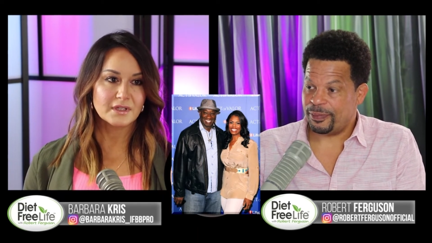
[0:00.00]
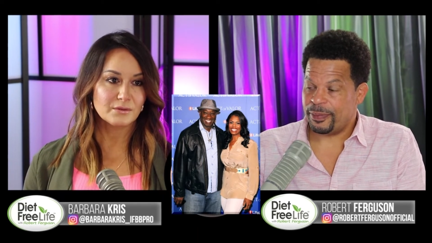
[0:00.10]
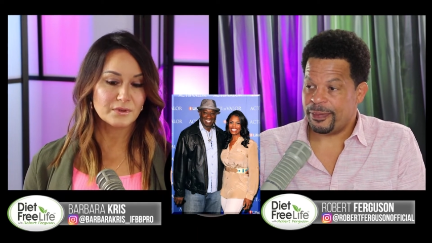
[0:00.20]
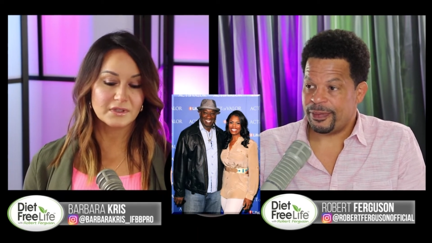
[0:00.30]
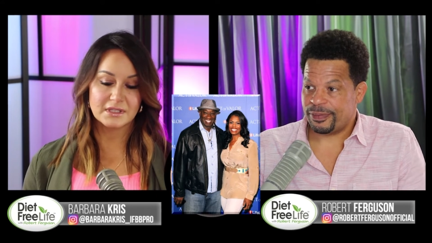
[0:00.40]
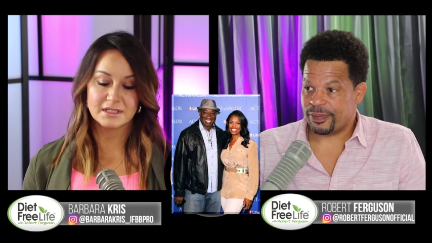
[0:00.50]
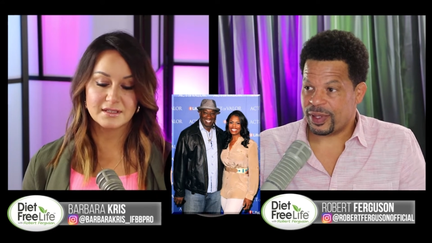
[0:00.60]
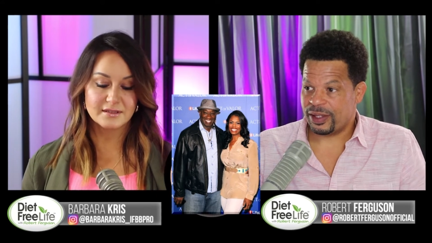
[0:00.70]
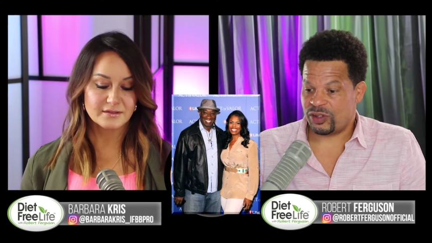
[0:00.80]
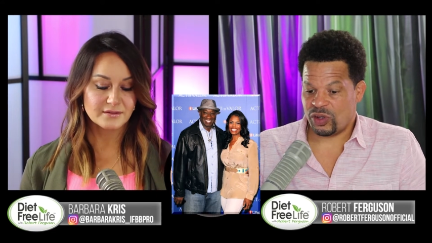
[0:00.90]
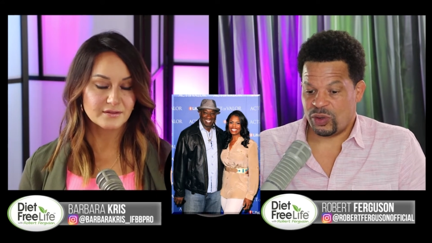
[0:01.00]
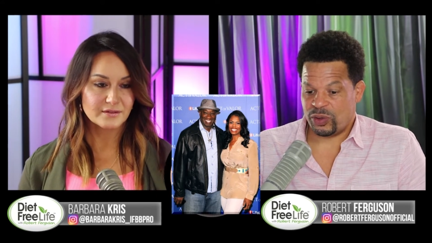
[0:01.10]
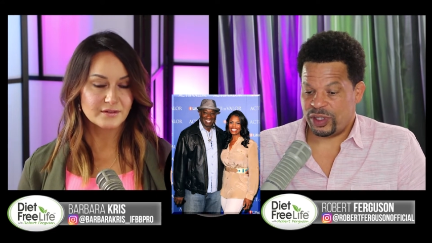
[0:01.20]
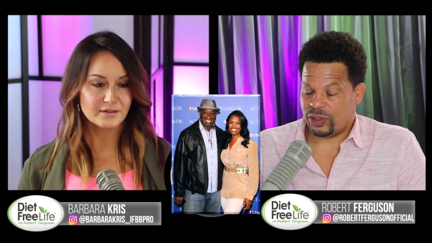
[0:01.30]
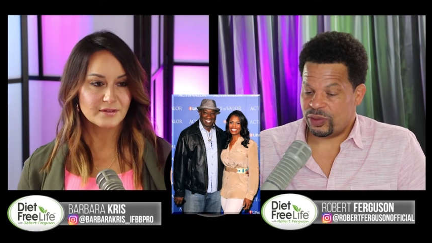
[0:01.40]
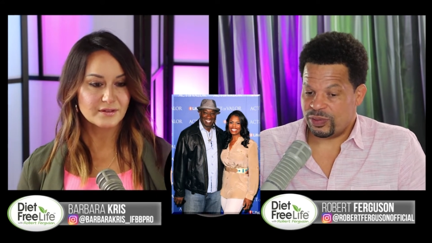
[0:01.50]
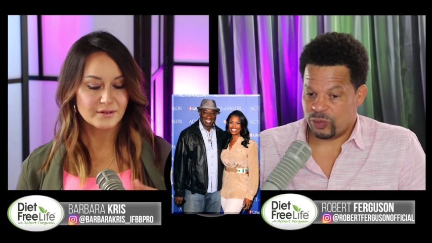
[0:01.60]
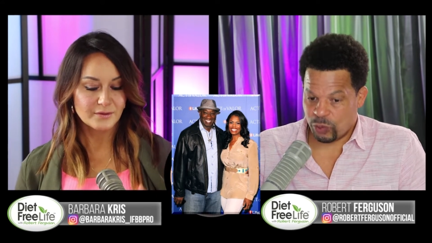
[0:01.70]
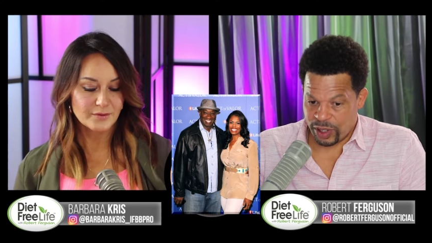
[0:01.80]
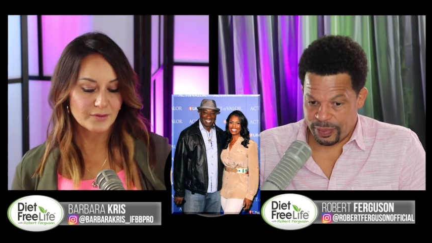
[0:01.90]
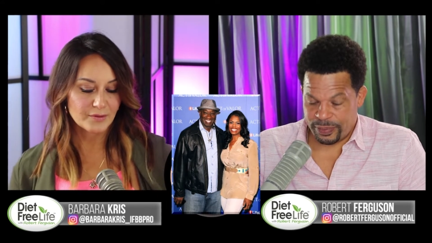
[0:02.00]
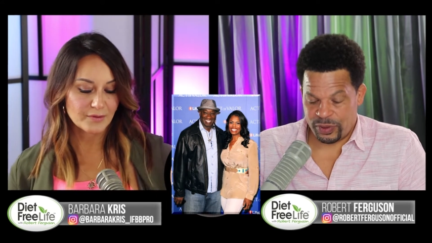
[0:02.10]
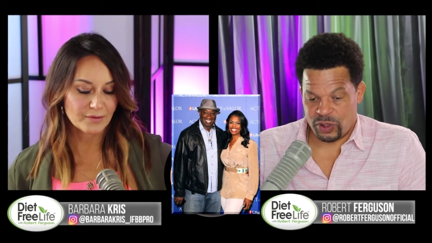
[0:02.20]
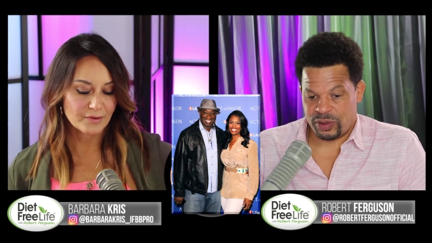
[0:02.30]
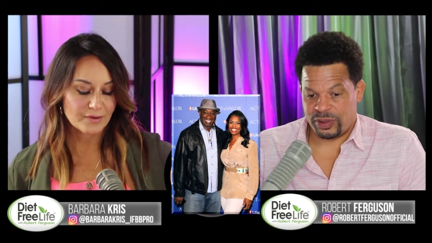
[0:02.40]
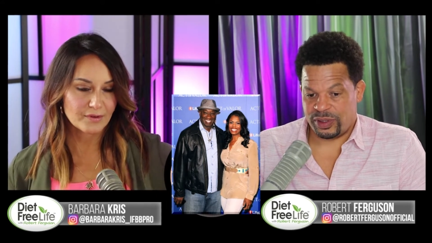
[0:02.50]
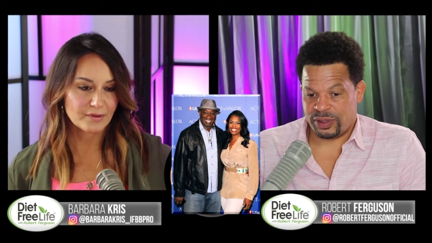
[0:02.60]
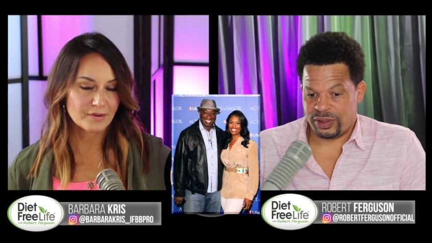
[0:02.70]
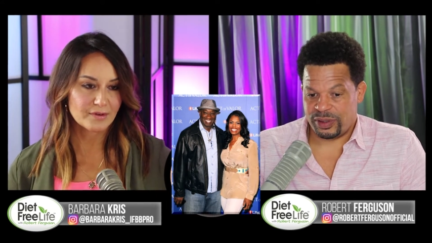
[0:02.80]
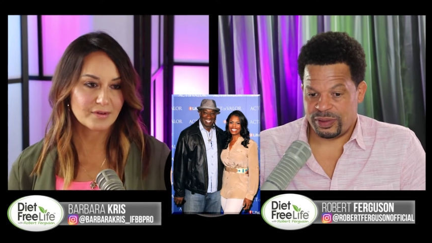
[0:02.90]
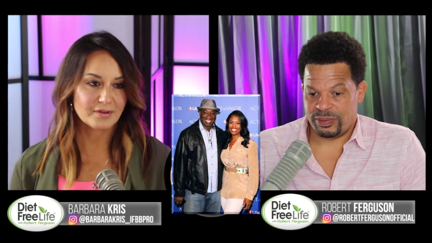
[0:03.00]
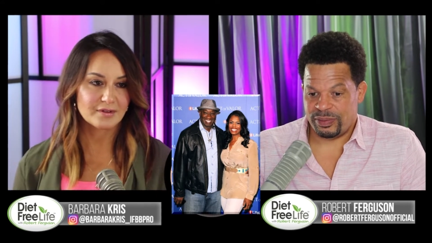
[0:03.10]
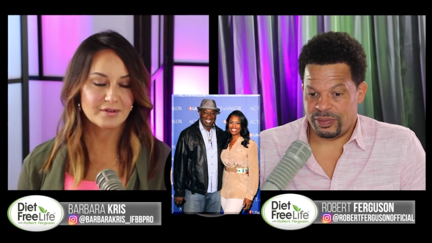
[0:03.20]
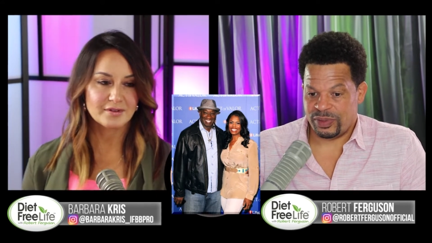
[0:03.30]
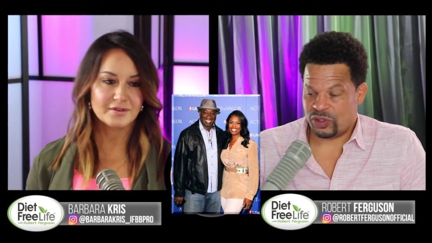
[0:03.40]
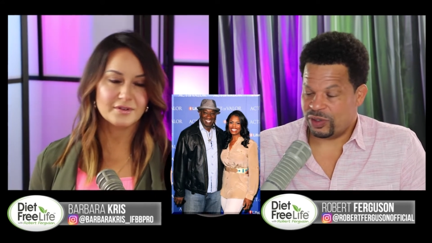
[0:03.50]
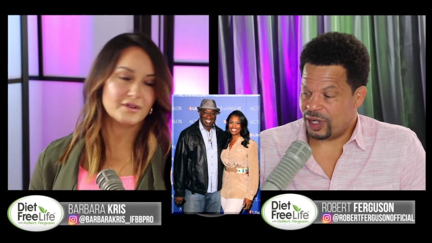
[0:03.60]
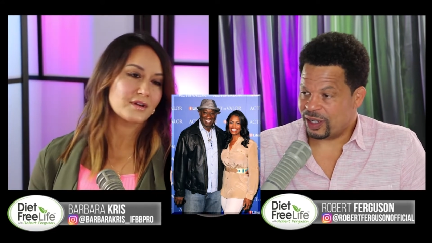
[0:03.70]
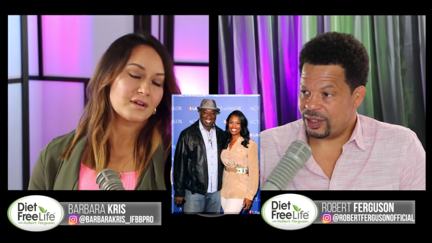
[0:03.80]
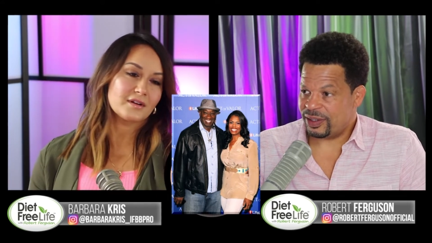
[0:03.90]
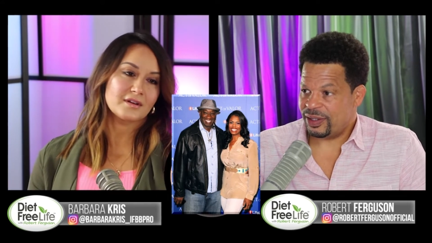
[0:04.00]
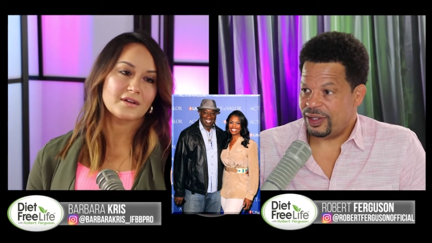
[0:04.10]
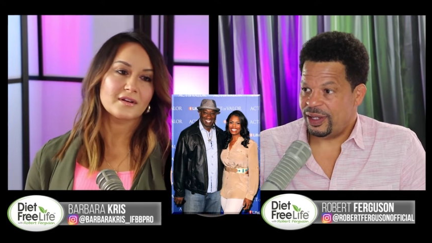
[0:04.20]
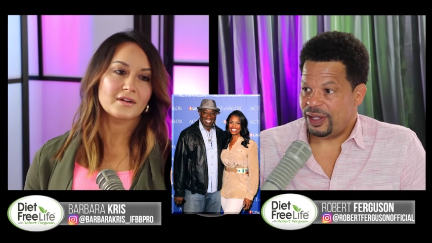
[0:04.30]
Speaker 1: It really is. So, you know, rip, you know, to, to Mr. Duncan